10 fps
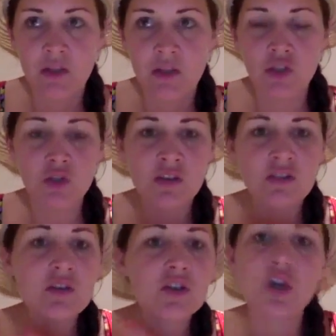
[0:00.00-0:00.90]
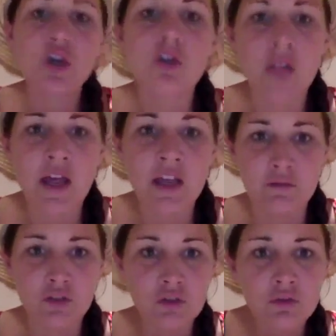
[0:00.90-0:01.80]
This is your
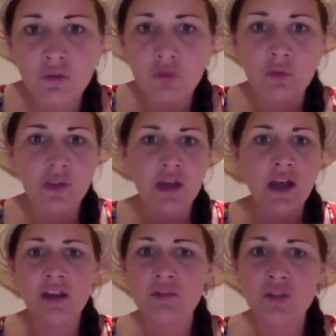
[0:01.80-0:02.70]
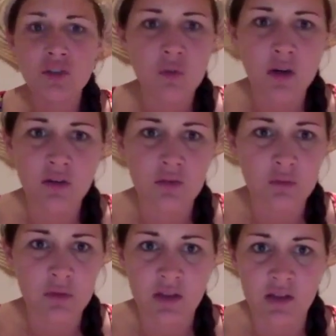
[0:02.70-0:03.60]
life. You do it with whatever you want to do
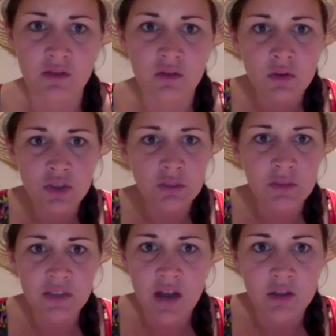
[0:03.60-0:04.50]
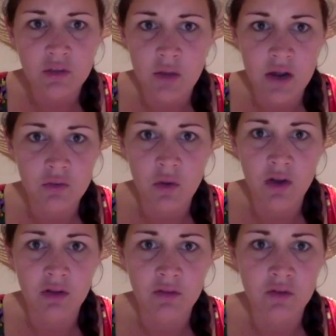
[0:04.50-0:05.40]
with it, guys. No one should be telling you how you want
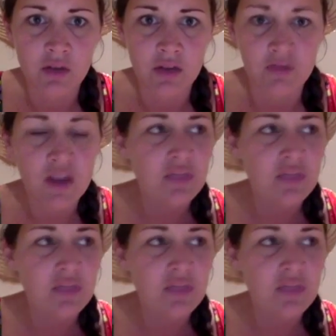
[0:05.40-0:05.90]
to live your life.